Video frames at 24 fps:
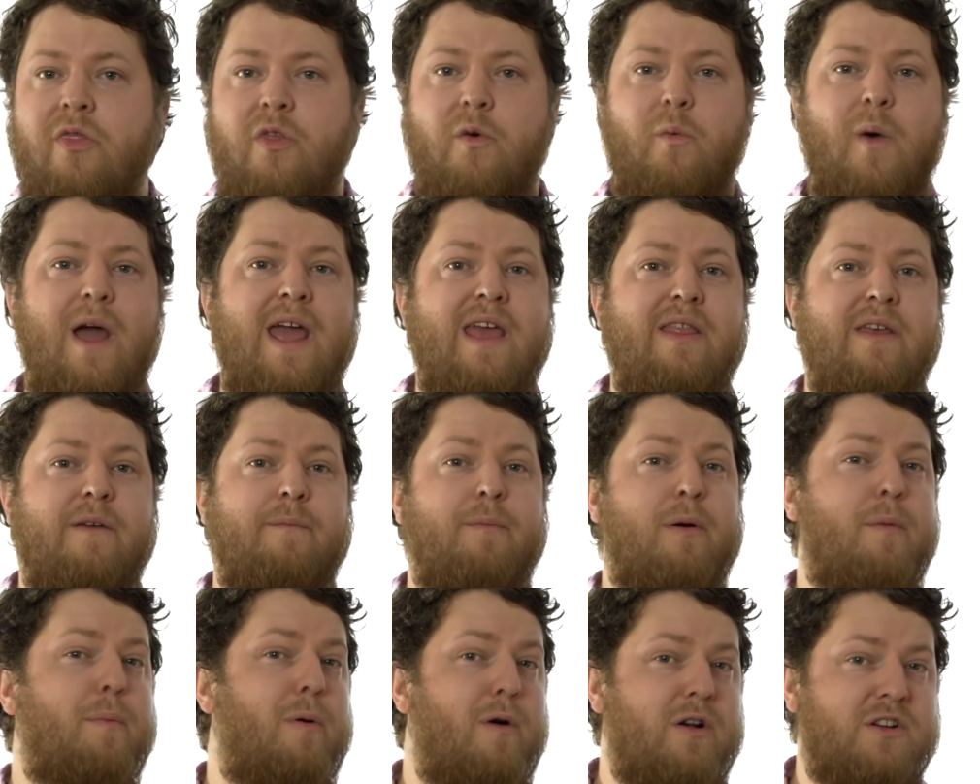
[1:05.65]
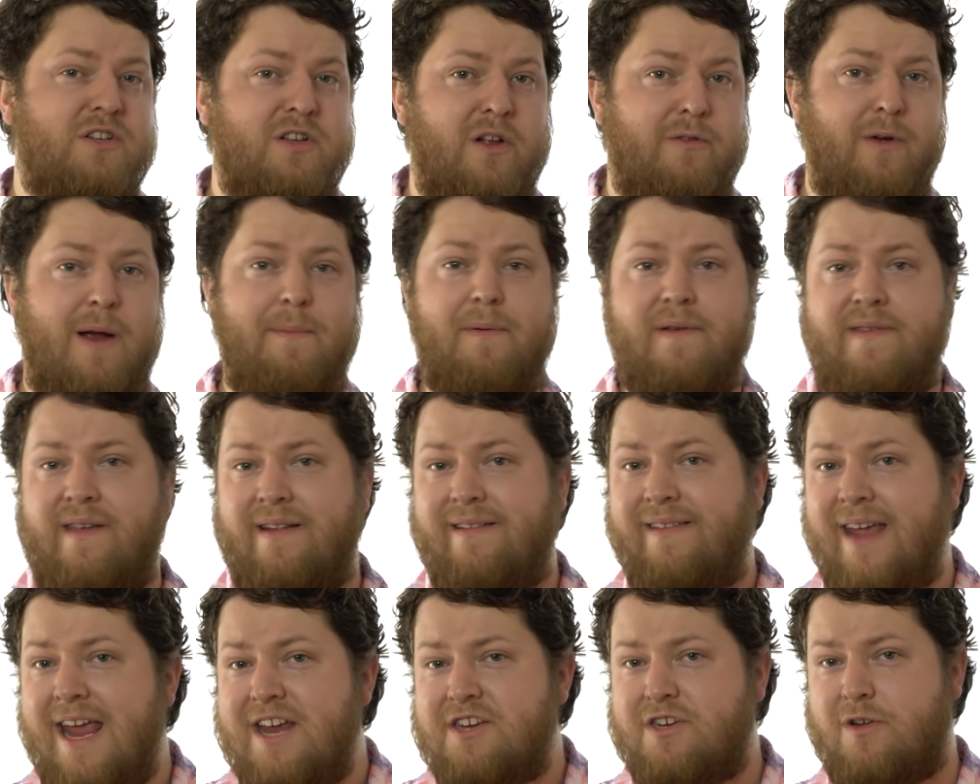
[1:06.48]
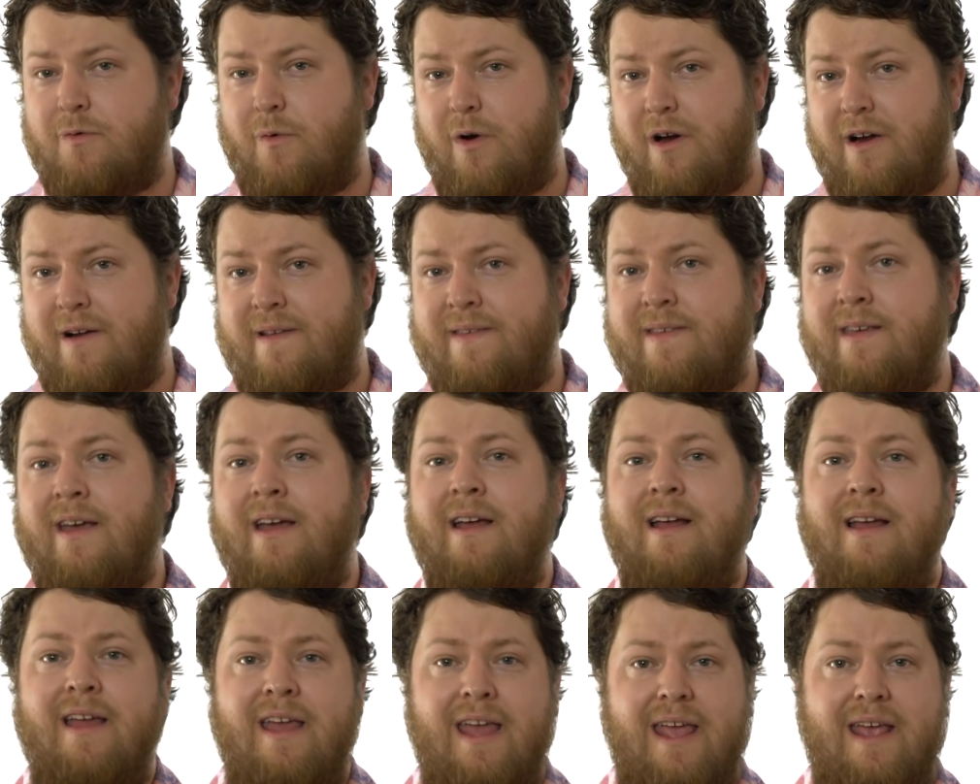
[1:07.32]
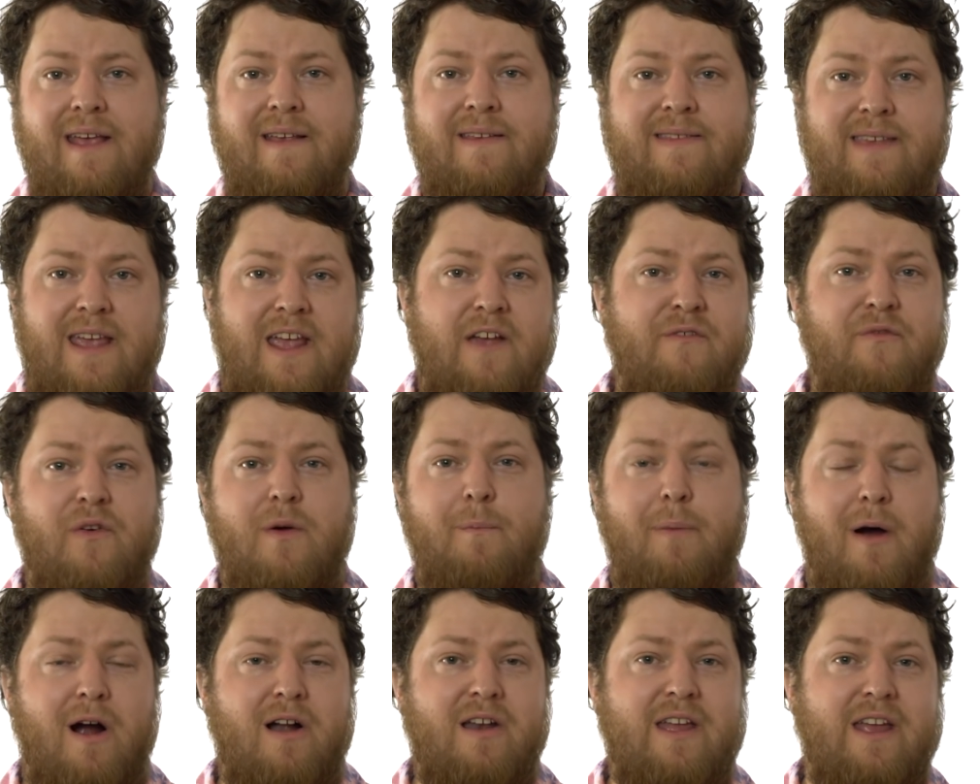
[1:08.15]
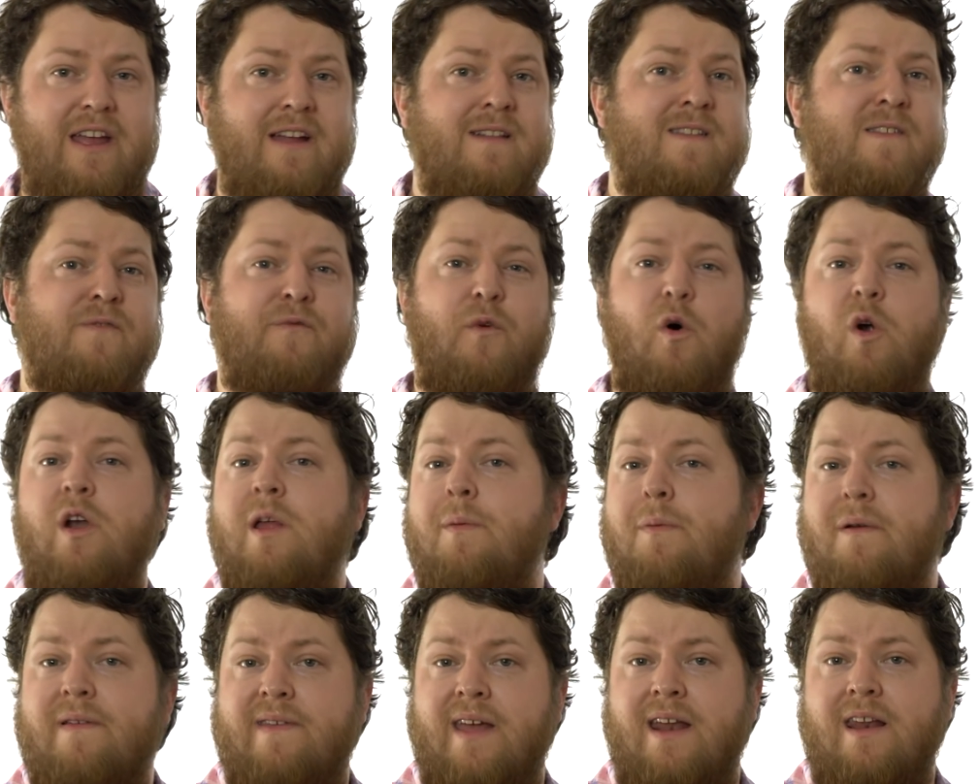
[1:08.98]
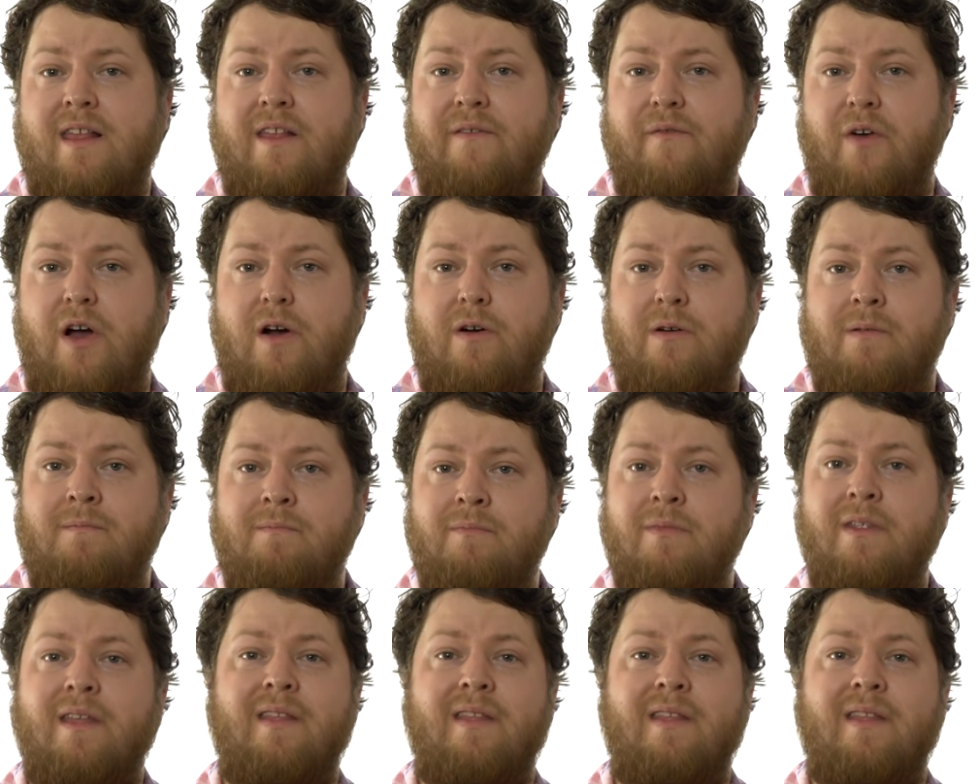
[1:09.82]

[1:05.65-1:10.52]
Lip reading: The way that proportional representation works is if a party gets 40% of the vote,